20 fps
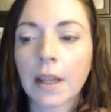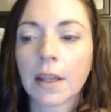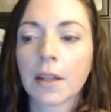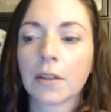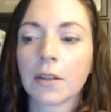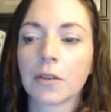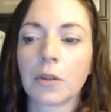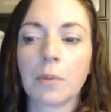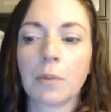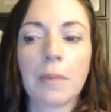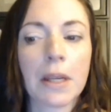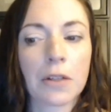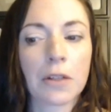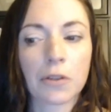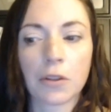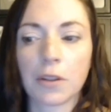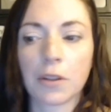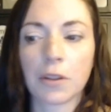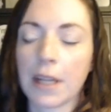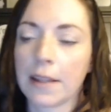So make
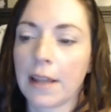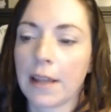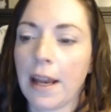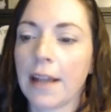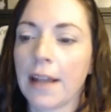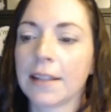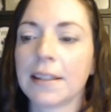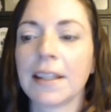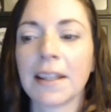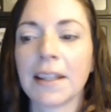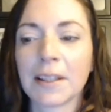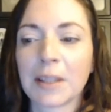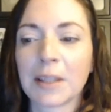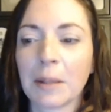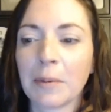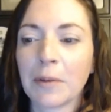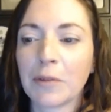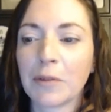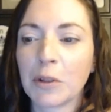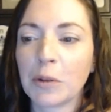sure you take that. I see that
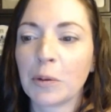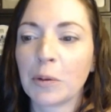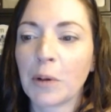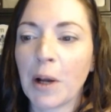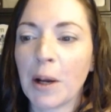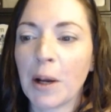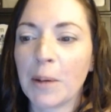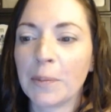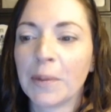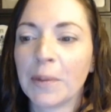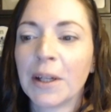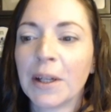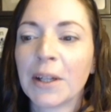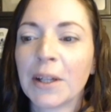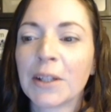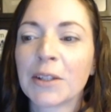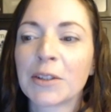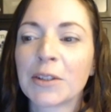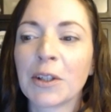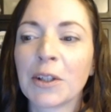some of you
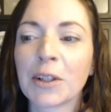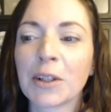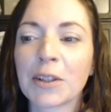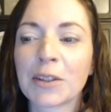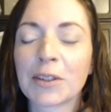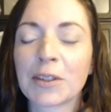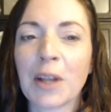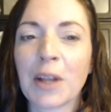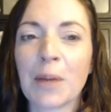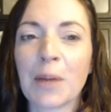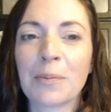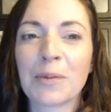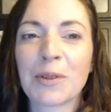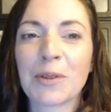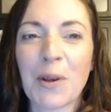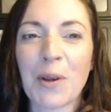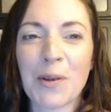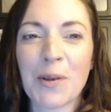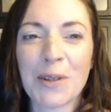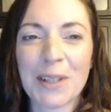took some
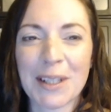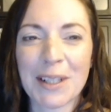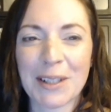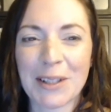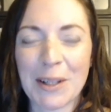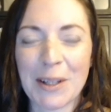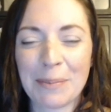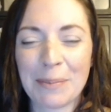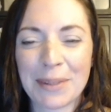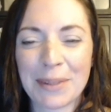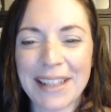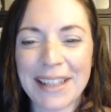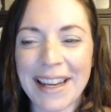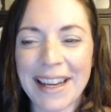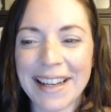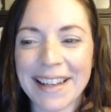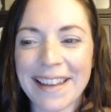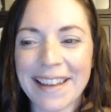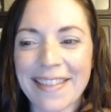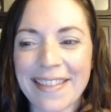solar eclipse
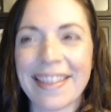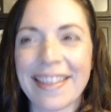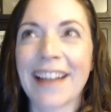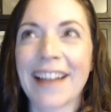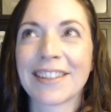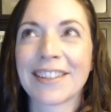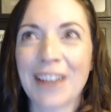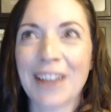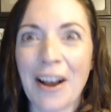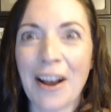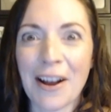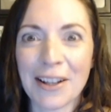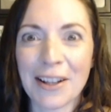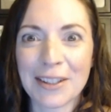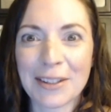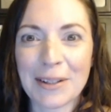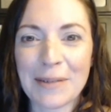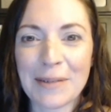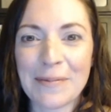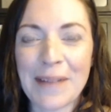data. That's
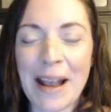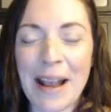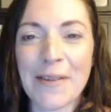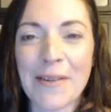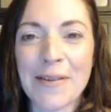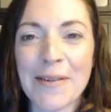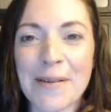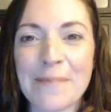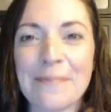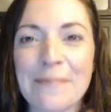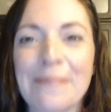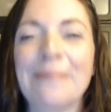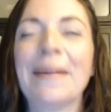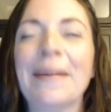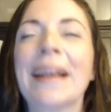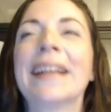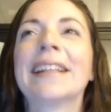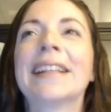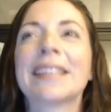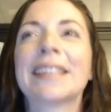awesome. How
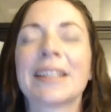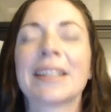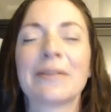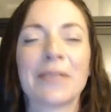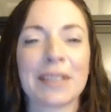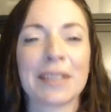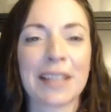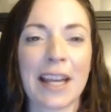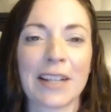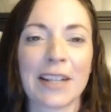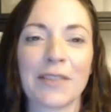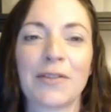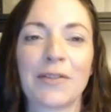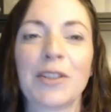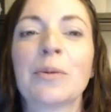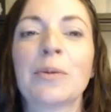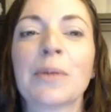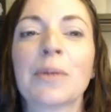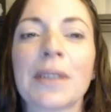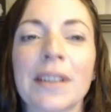amazing was that? If
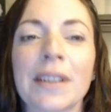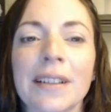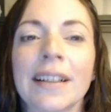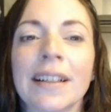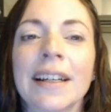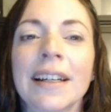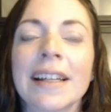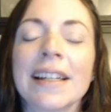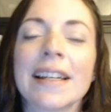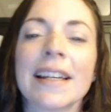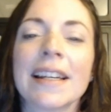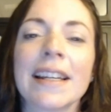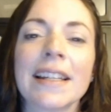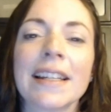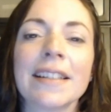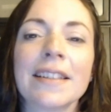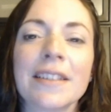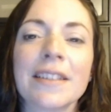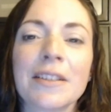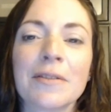you were
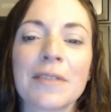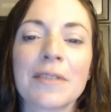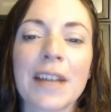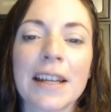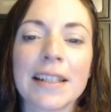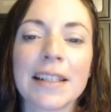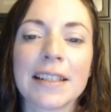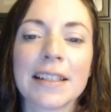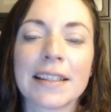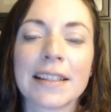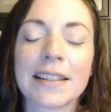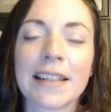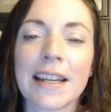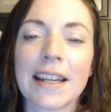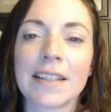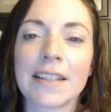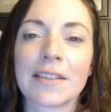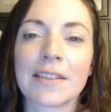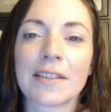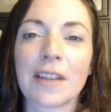in the United
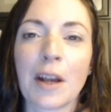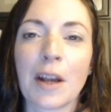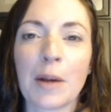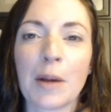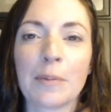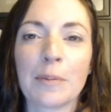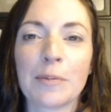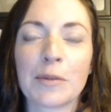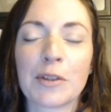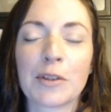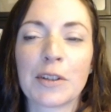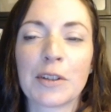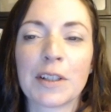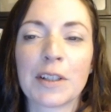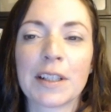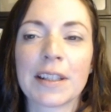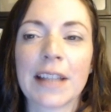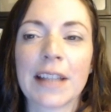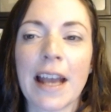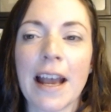States
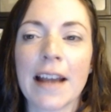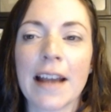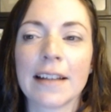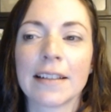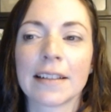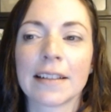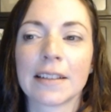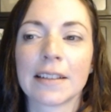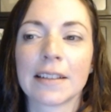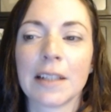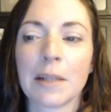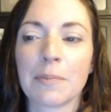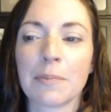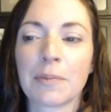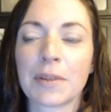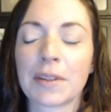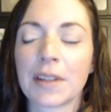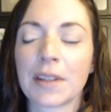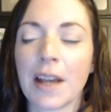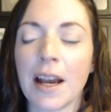during that
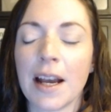eclipse,